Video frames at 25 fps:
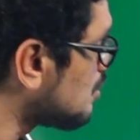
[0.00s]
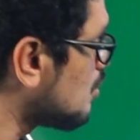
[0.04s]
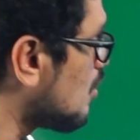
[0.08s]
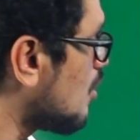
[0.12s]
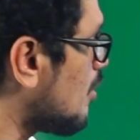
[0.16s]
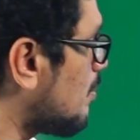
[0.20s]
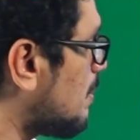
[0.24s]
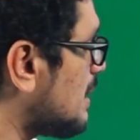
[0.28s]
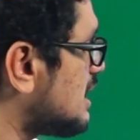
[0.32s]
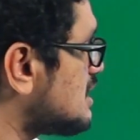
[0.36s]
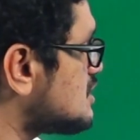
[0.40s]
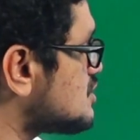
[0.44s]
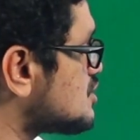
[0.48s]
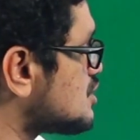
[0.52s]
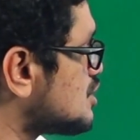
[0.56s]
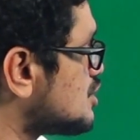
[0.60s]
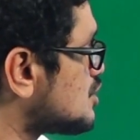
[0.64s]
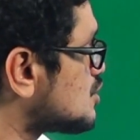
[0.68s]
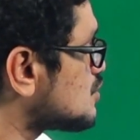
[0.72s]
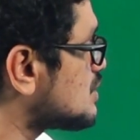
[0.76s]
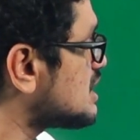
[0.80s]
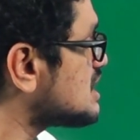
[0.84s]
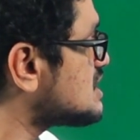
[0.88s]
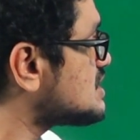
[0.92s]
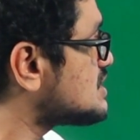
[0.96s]
opens
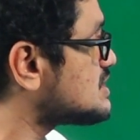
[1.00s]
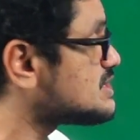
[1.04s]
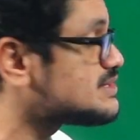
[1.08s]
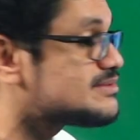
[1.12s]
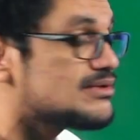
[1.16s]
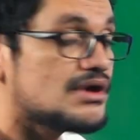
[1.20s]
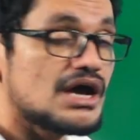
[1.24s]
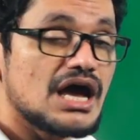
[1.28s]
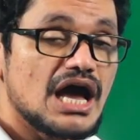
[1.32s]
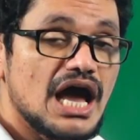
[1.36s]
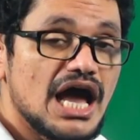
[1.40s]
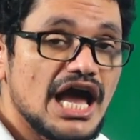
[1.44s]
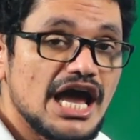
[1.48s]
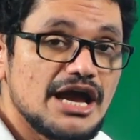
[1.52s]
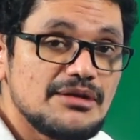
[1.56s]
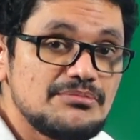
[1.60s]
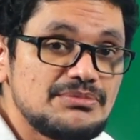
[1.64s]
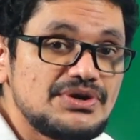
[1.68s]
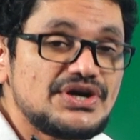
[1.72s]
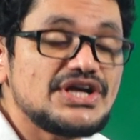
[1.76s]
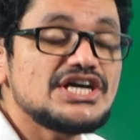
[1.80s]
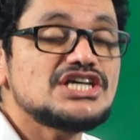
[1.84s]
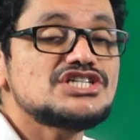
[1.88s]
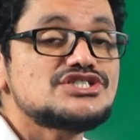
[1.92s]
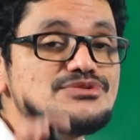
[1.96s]
into the
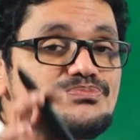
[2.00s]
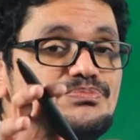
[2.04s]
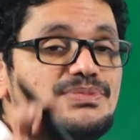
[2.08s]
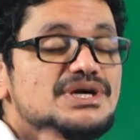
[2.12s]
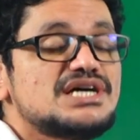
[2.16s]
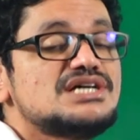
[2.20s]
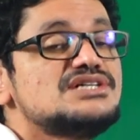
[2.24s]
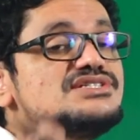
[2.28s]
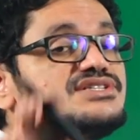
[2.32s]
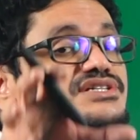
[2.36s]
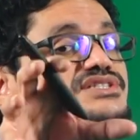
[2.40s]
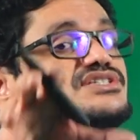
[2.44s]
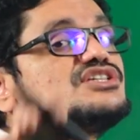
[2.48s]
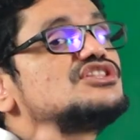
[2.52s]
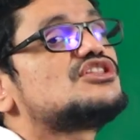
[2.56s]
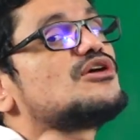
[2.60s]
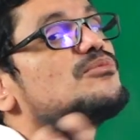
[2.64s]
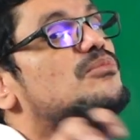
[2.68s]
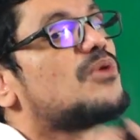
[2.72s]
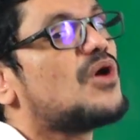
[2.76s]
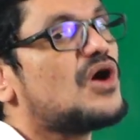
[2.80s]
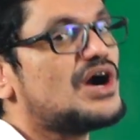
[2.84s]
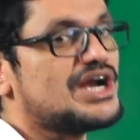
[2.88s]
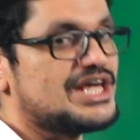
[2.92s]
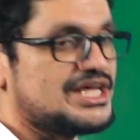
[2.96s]
empty spaces in the
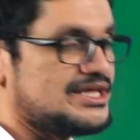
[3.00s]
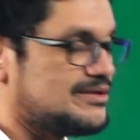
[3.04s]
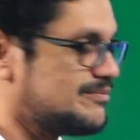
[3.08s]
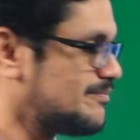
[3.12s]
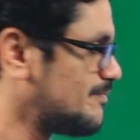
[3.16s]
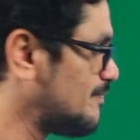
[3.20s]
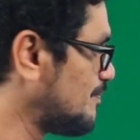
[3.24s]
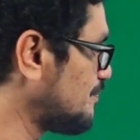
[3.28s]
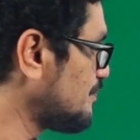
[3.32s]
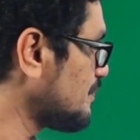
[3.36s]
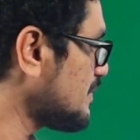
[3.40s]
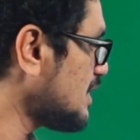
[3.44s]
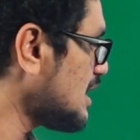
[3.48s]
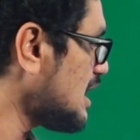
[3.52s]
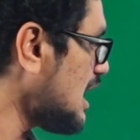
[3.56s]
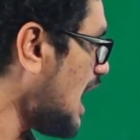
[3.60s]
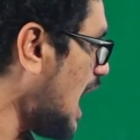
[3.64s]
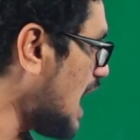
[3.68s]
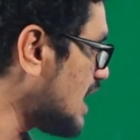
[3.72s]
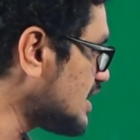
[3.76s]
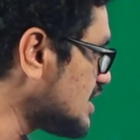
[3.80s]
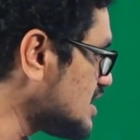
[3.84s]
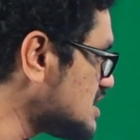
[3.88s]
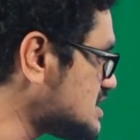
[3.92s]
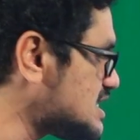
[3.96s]
body,
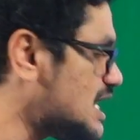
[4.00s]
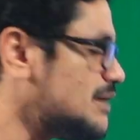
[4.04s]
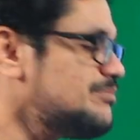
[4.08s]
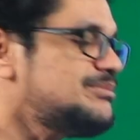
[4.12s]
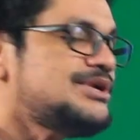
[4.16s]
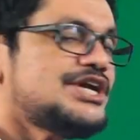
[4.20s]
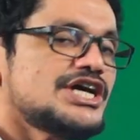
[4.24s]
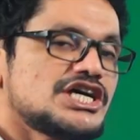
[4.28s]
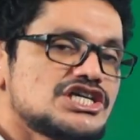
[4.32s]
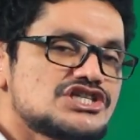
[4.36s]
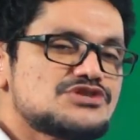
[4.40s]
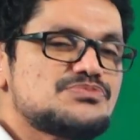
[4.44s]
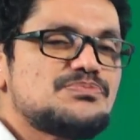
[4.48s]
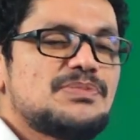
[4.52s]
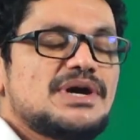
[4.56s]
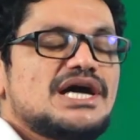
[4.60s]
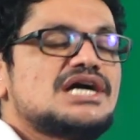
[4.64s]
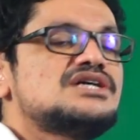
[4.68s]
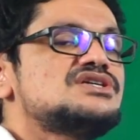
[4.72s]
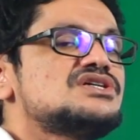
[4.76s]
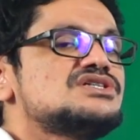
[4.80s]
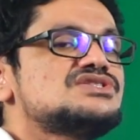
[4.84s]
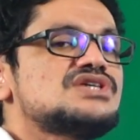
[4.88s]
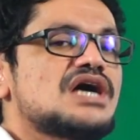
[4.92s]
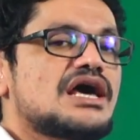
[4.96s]
and these empty
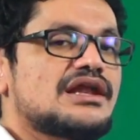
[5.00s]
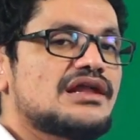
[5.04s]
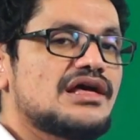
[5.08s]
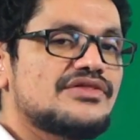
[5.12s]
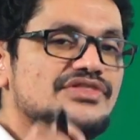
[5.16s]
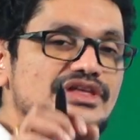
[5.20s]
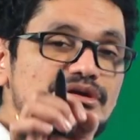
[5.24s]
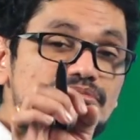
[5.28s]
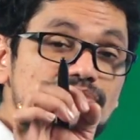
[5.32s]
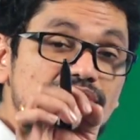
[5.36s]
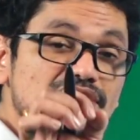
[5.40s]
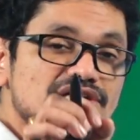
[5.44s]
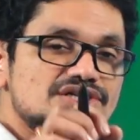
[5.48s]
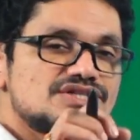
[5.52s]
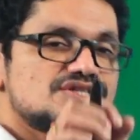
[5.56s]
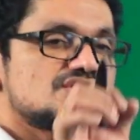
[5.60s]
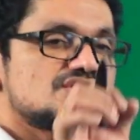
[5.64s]
spaces are nothing but